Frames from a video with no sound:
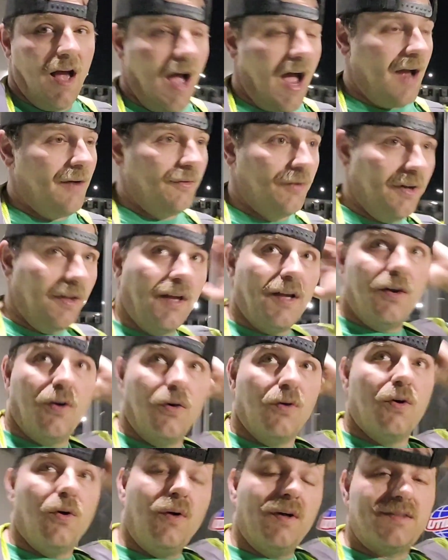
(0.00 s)
I really
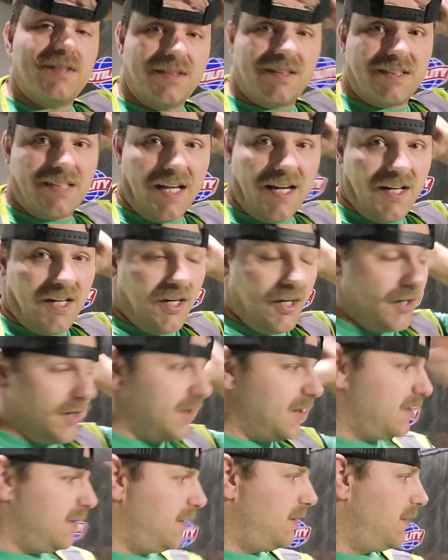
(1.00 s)
don't know what to say
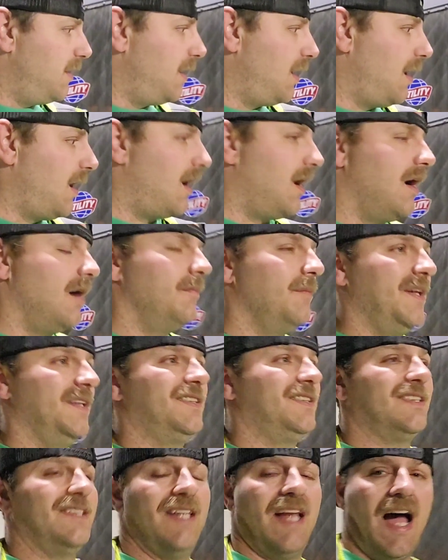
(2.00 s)
here. Um,
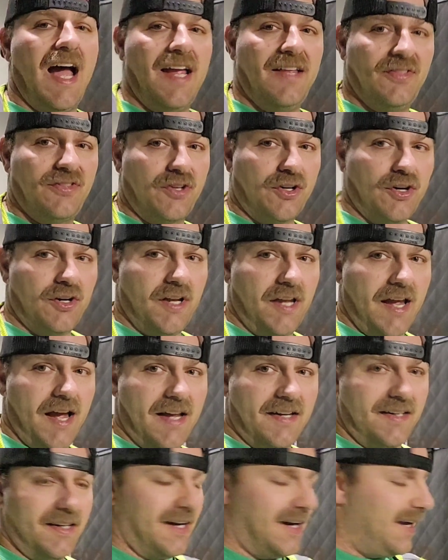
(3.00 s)
it's 9.30
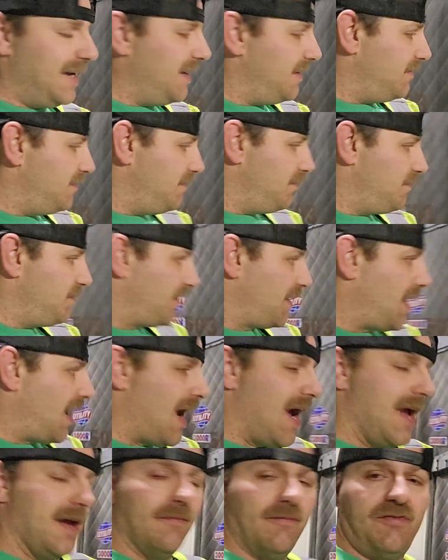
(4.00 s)
at night.
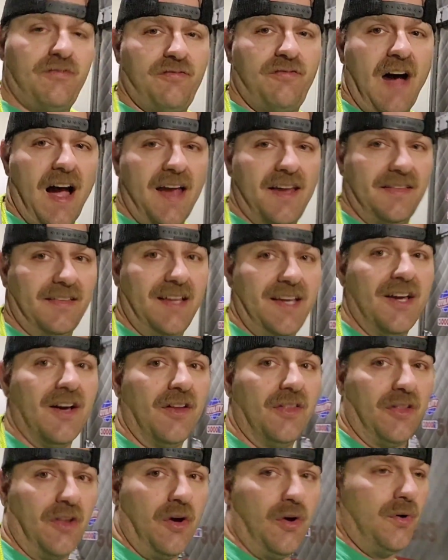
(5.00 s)
I am finally
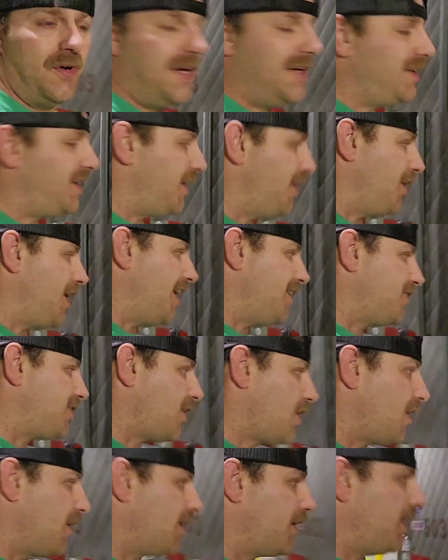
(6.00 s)
unloaded here at
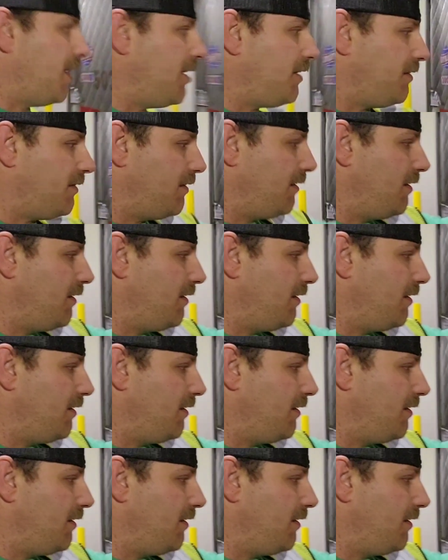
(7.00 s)
Target.